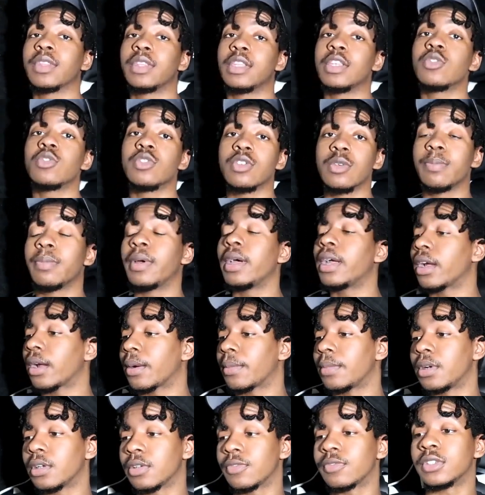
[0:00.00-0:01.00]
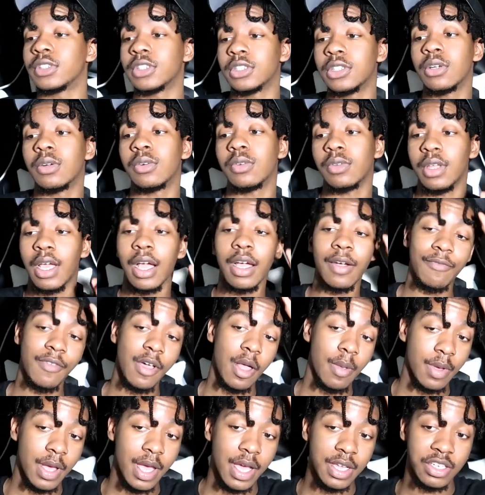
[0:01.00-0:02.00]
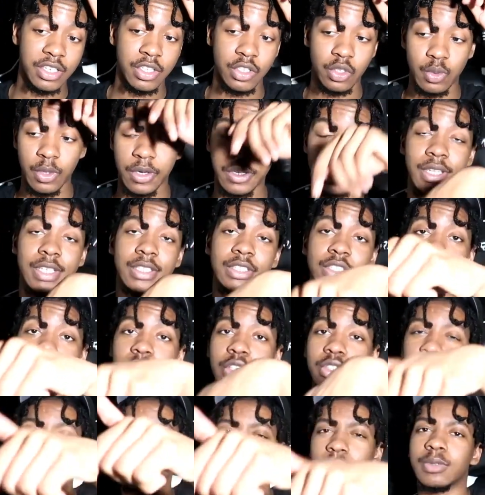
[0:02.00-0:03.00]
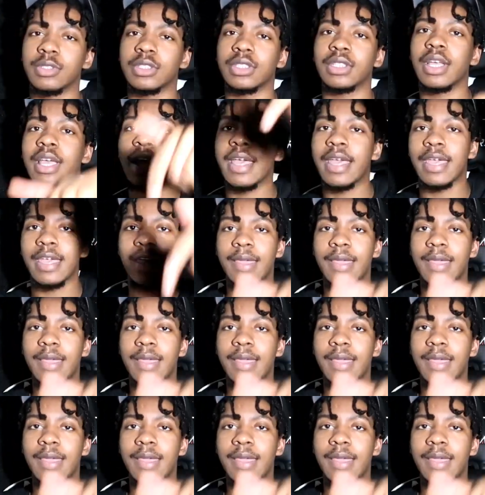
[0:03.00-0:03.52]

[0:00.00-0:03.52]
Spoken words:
This was a banger, bro, for sure. Y'all can follow me on IG and Twitter. Links are in the description.